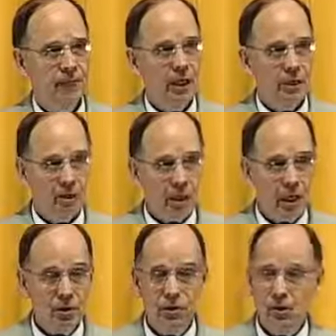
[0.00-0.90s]
He wants
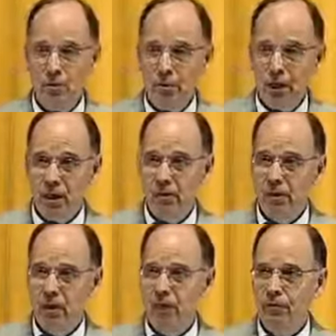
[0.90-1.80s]
us to
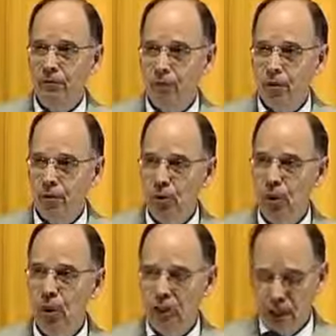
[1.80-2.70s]
benefit from
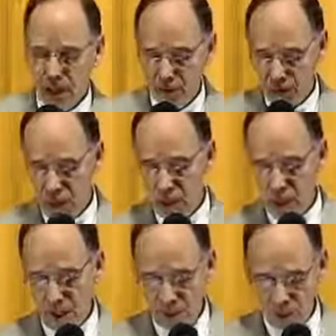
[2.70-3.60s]
doing things
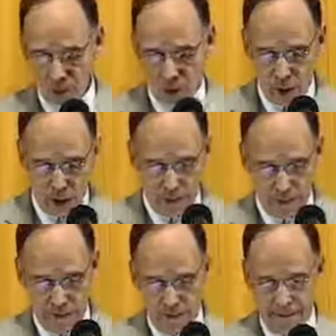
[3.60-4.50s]
God's way.
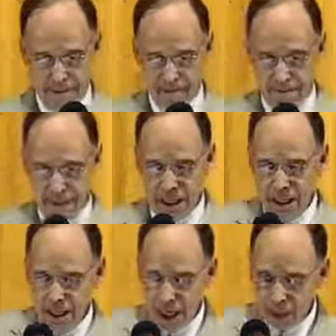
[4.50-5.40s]

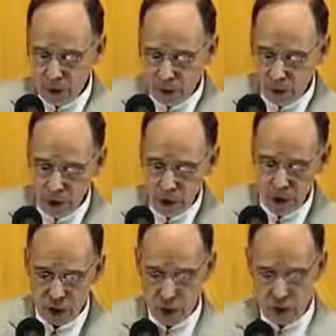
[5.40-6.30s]
I would
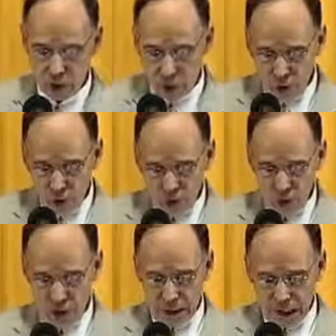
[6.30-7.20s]
encourage you as
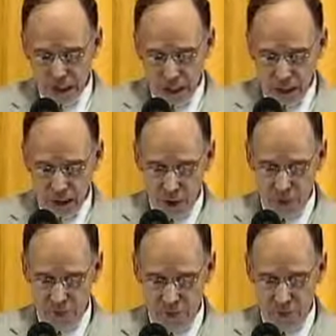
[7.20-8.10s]
girls and ladies